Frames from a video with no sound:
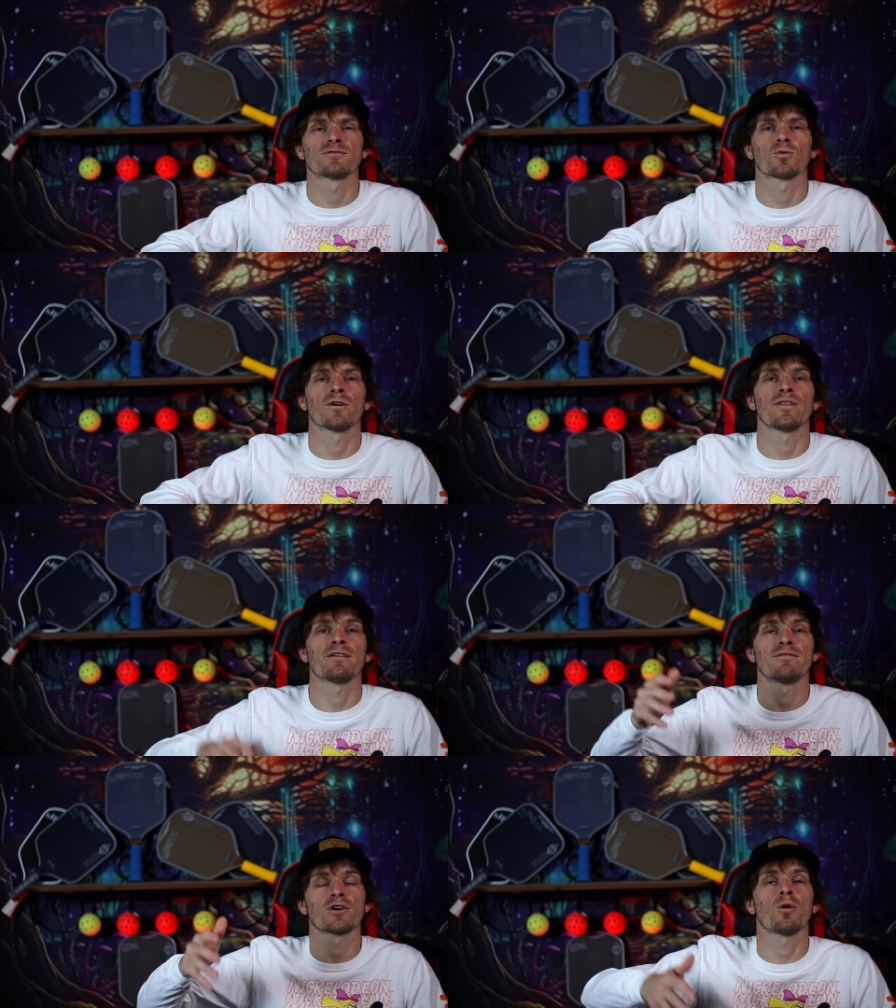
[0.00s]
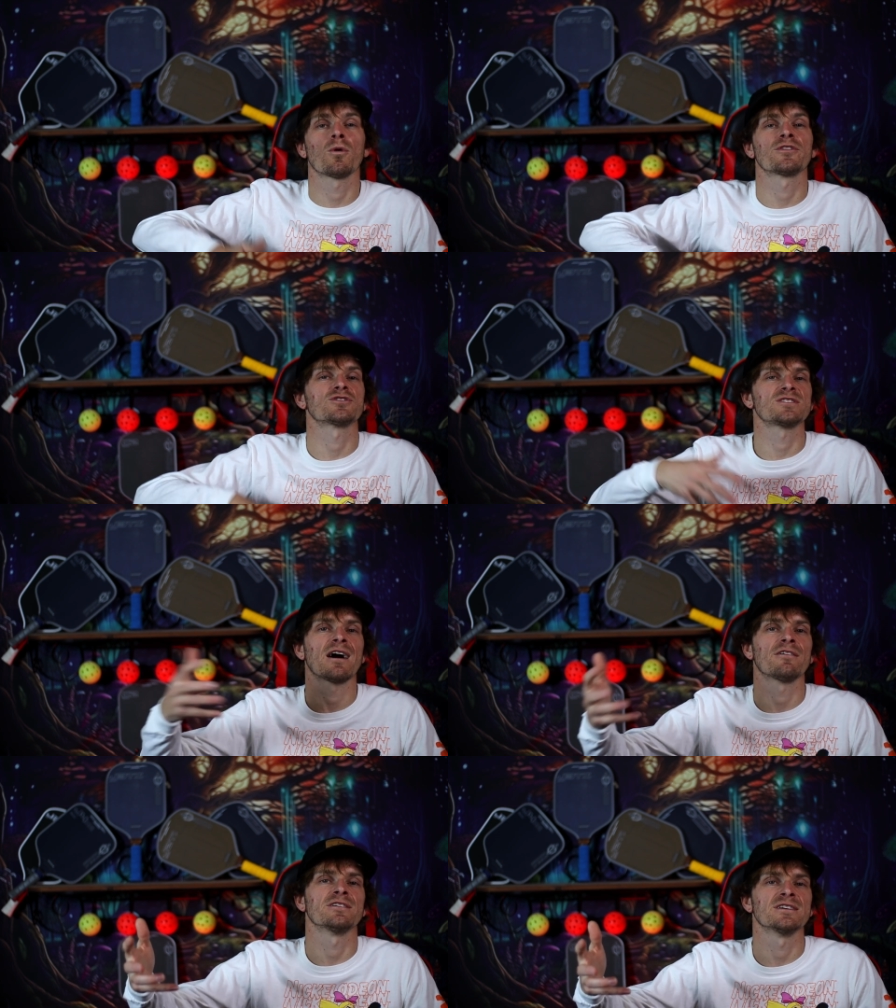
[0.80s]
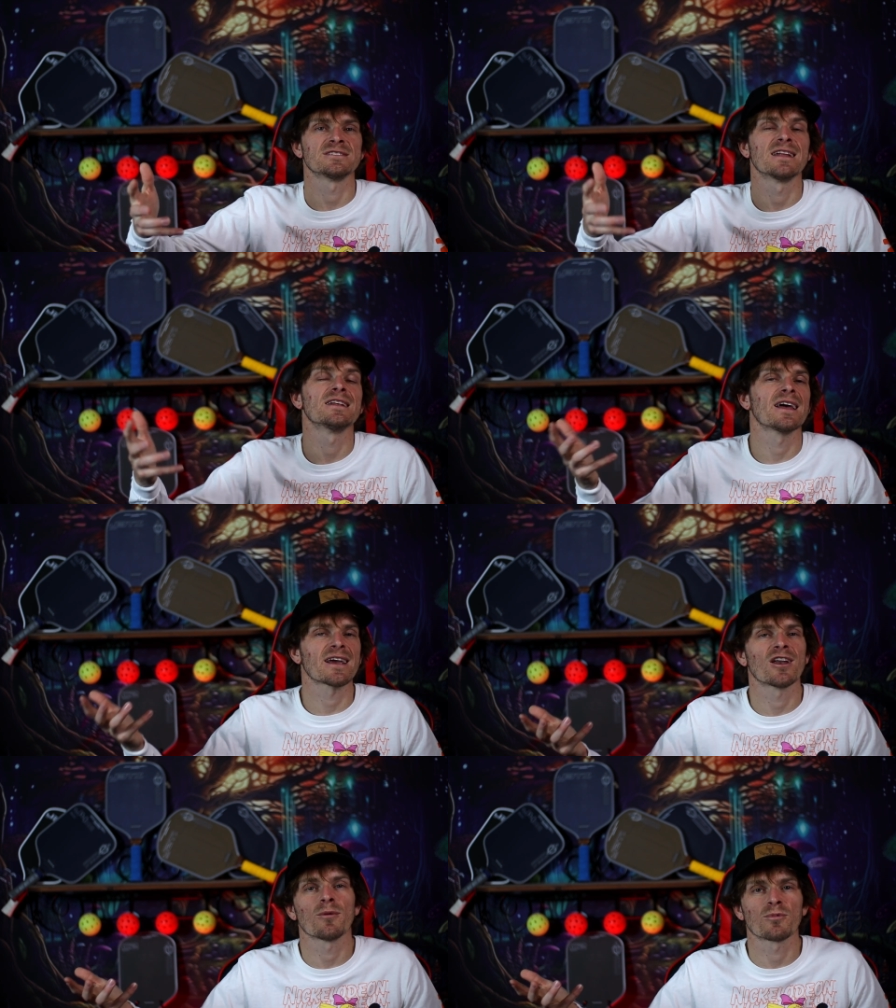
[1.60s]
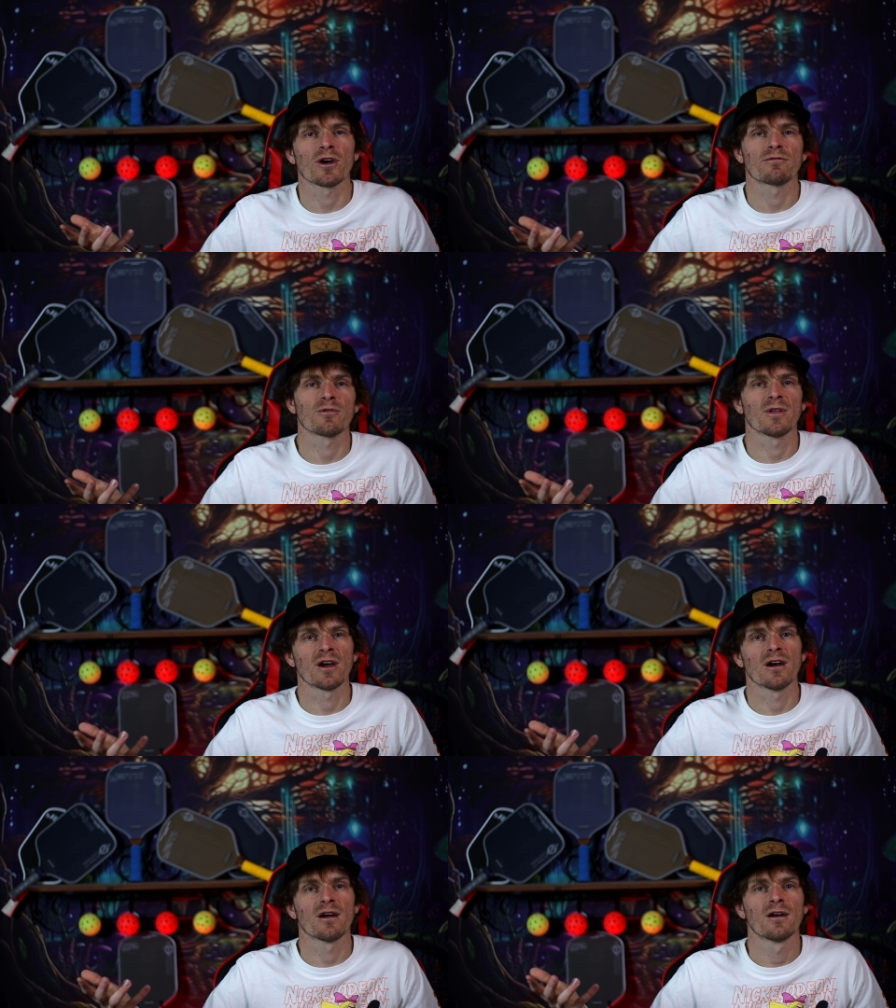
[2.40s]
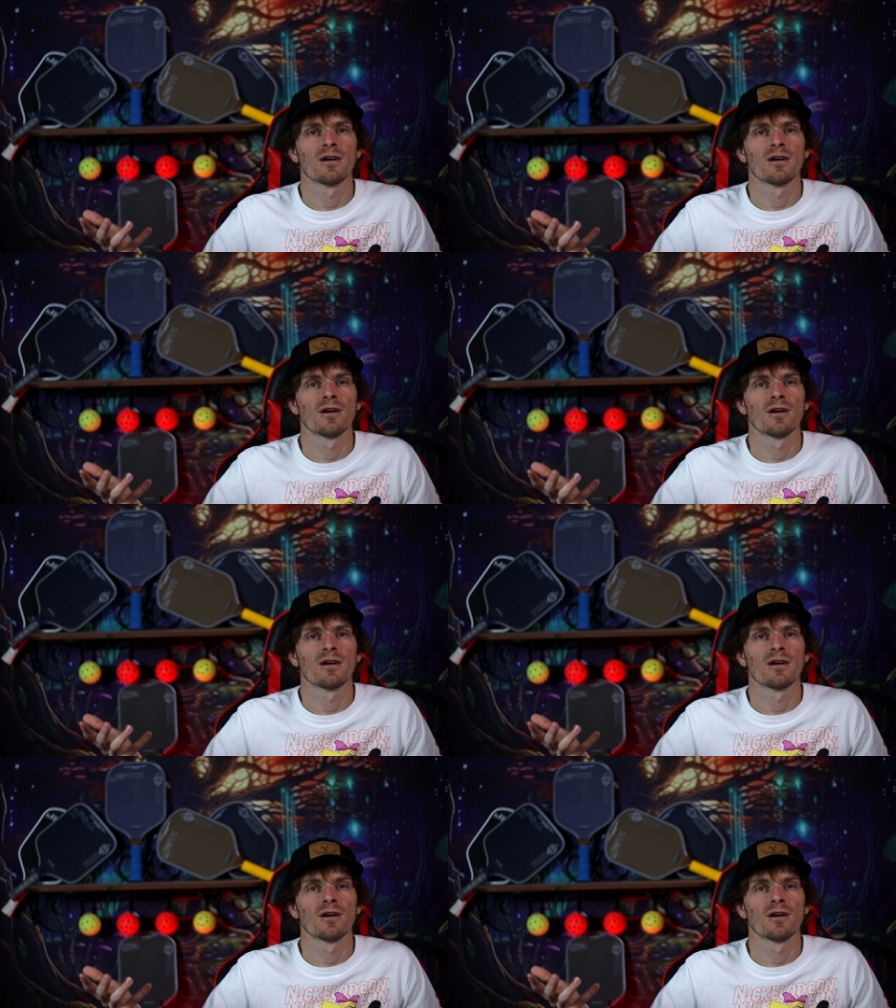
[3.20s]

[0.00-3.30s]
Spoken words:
to where they figure out what their style is, and then they can upgrade from there.